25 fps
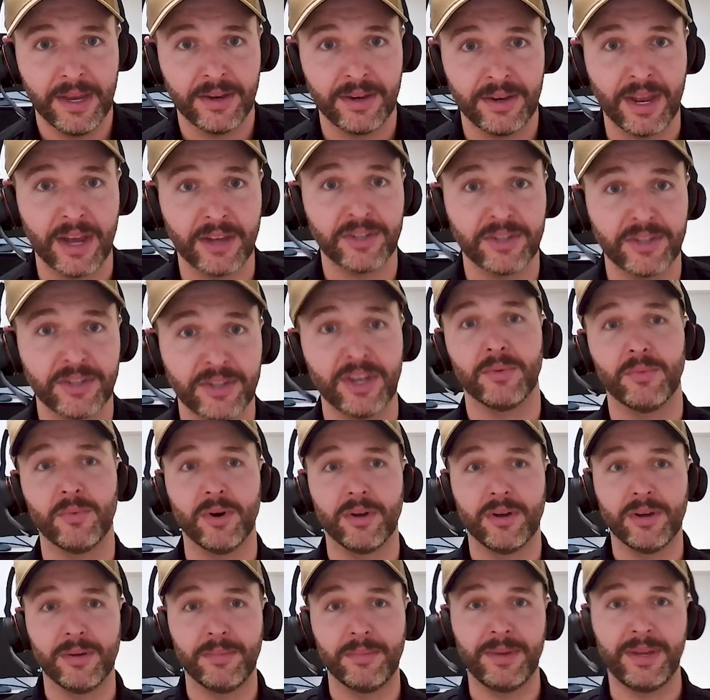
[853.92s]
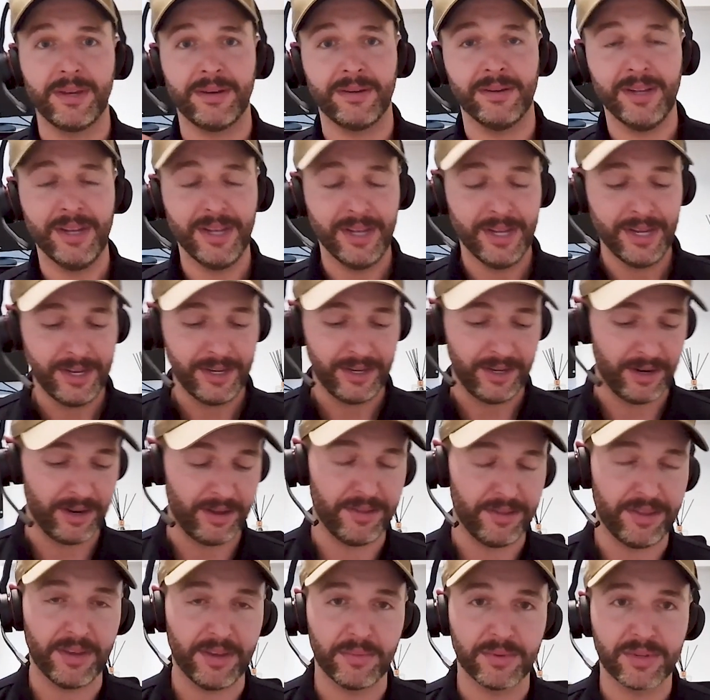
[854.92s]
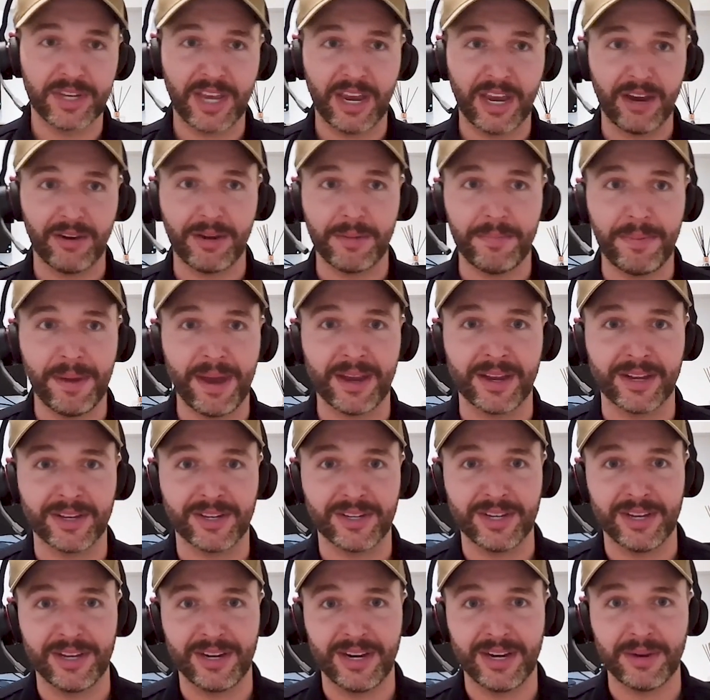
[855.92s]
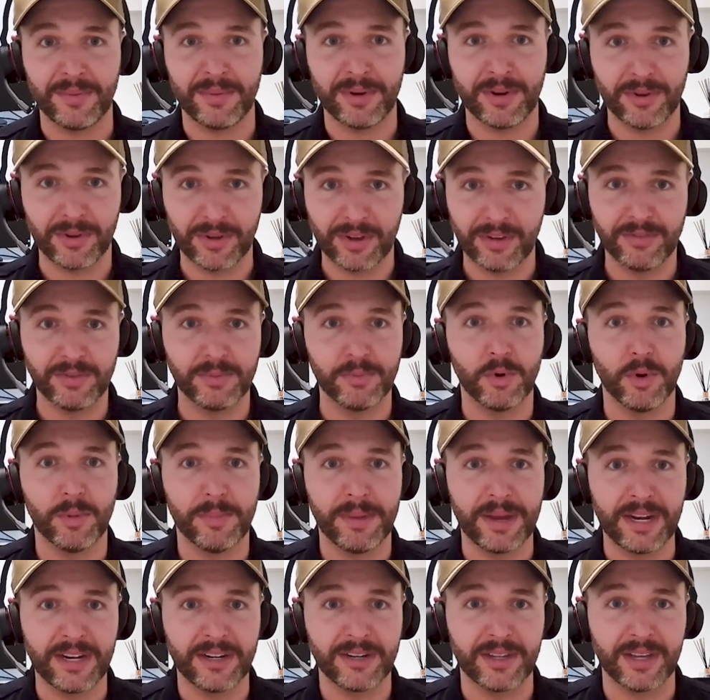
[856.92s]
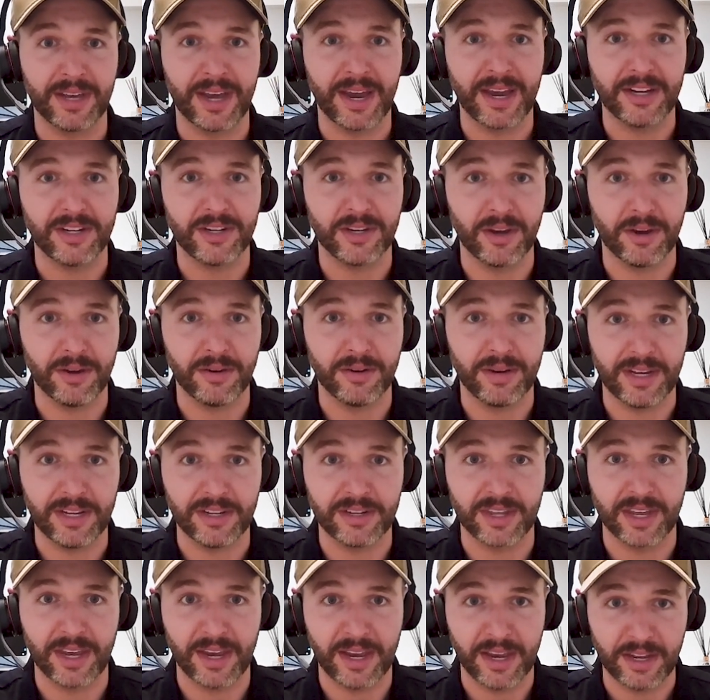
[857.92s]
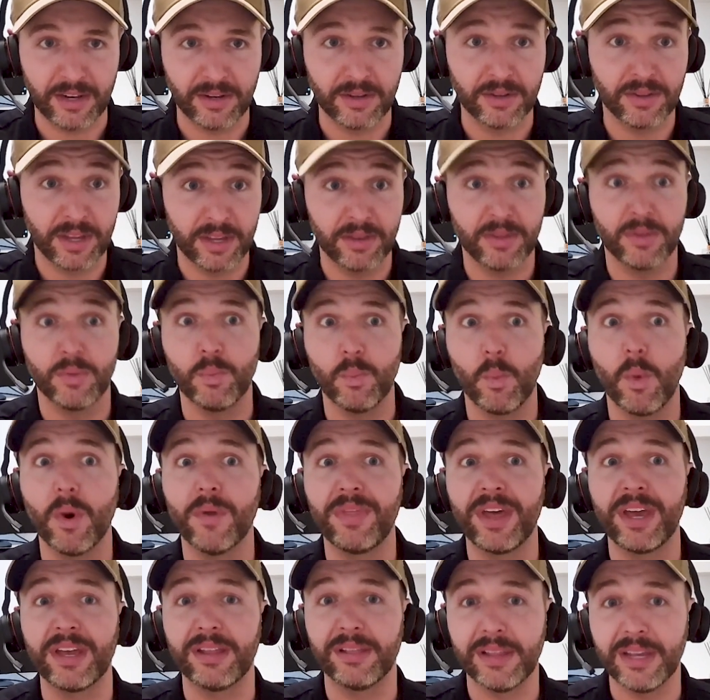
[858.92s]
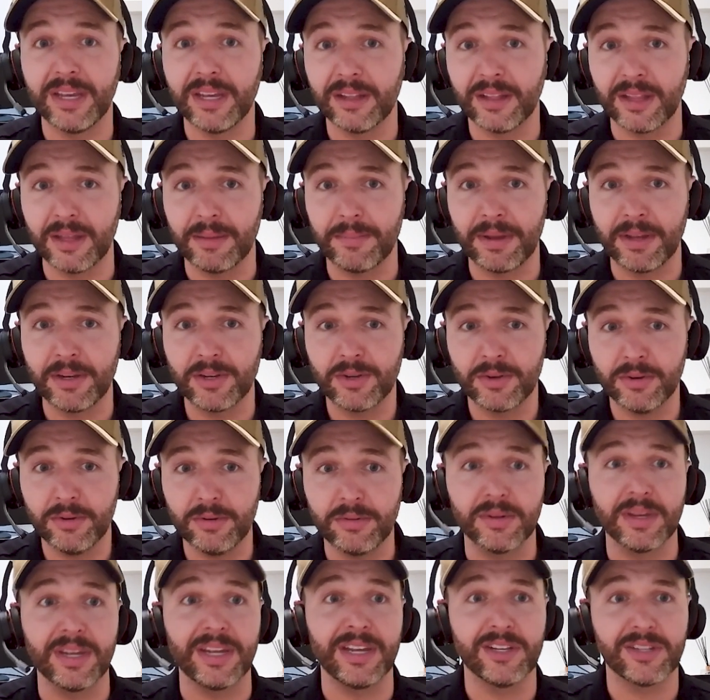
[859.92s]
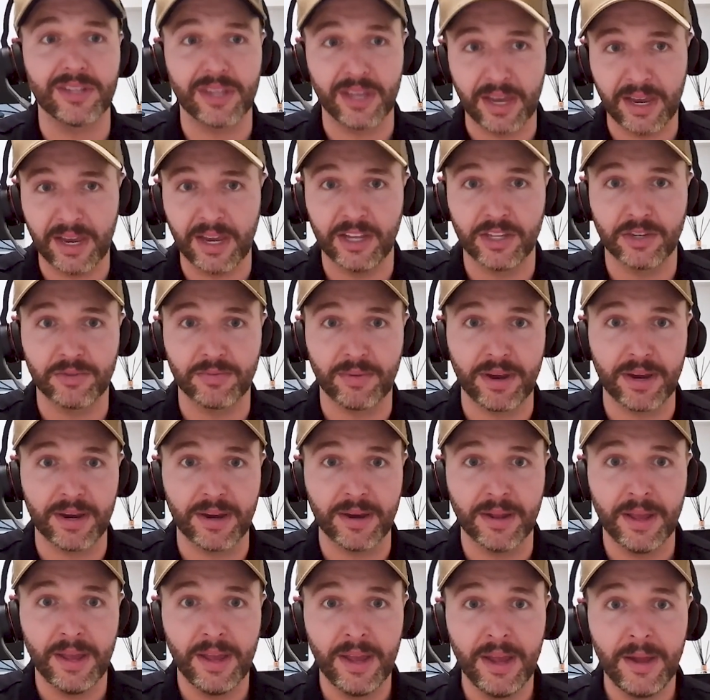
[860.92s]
Now, I'll tell you what, I mean, I think it was Kerry Packer said, anyone who gives more money to the ATO needs their head than what they legally meant to, needs their heads read.